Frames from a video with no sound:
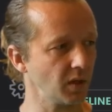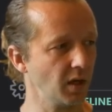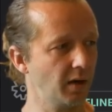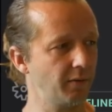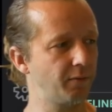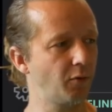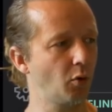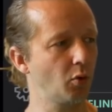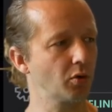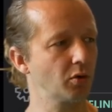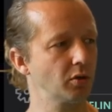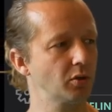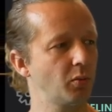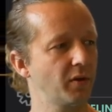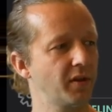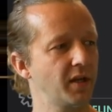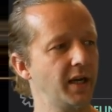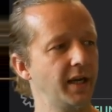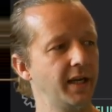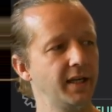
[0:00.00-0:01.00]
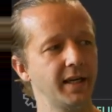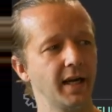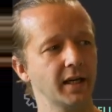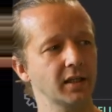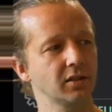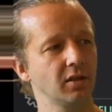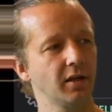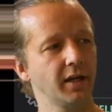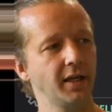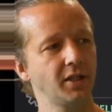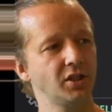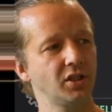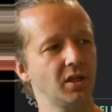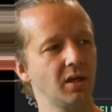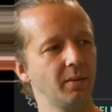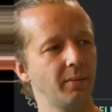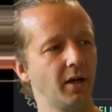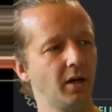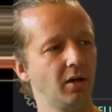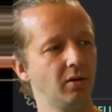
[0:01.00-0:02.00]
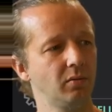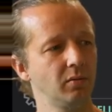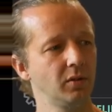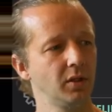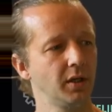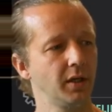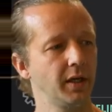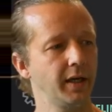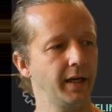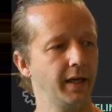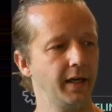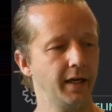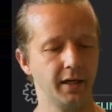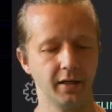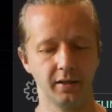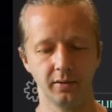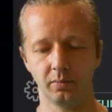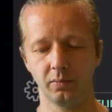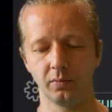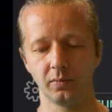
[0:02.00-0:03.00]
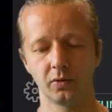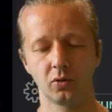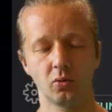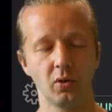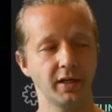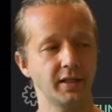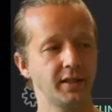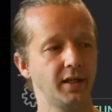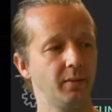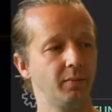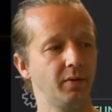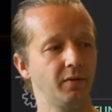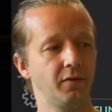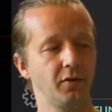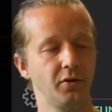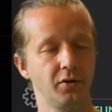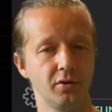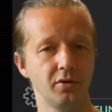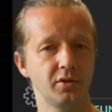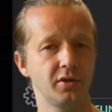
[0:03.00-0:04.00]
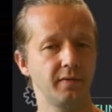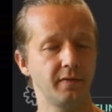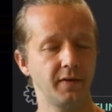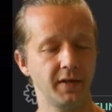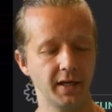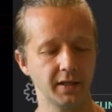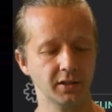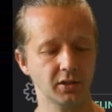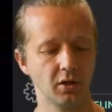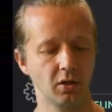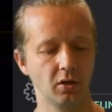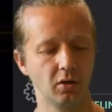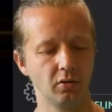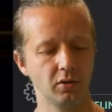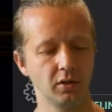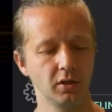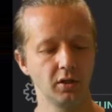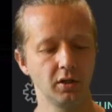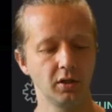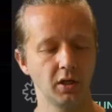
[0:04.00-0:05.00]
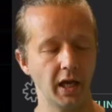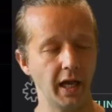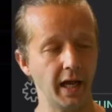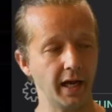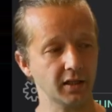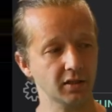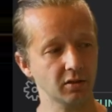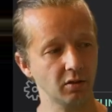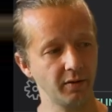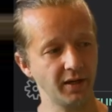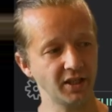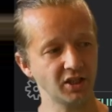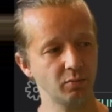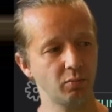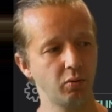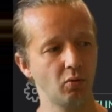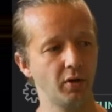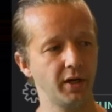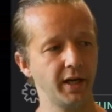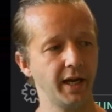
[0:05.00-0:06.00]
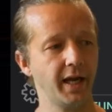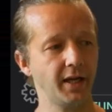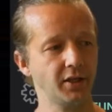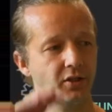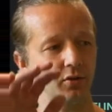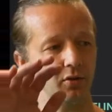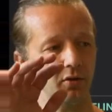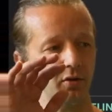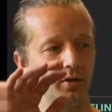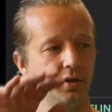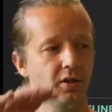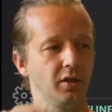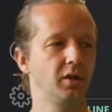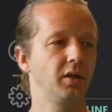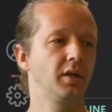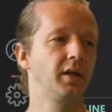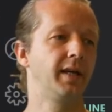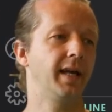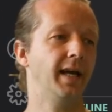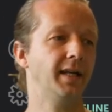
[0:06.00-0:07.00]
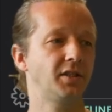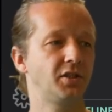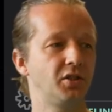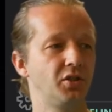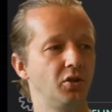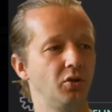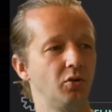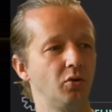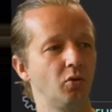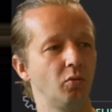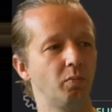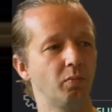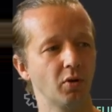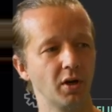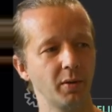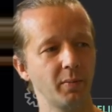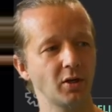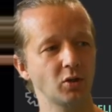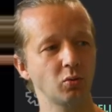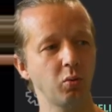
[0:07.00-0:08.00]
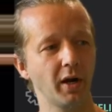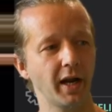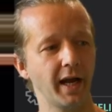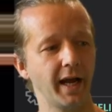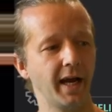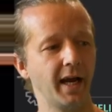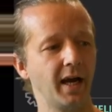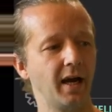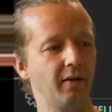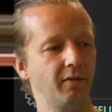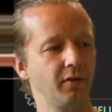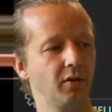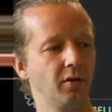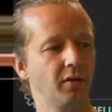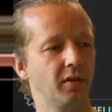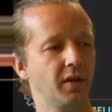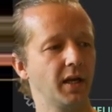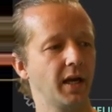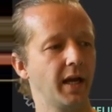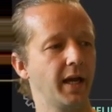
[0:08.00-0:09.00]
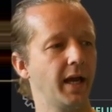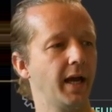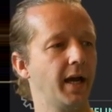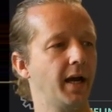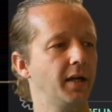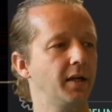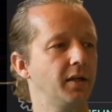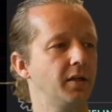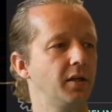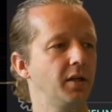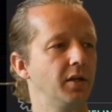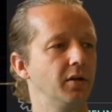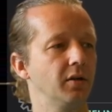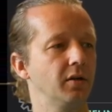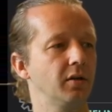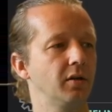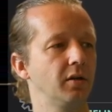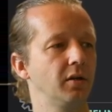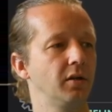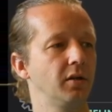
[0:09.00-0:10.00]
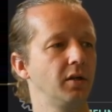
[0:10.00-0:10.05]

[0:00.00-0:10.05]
a folder with an index.html and quick tip if you're using VS Code, exclamation point enter gets you pretty much what I have. The only thing I added here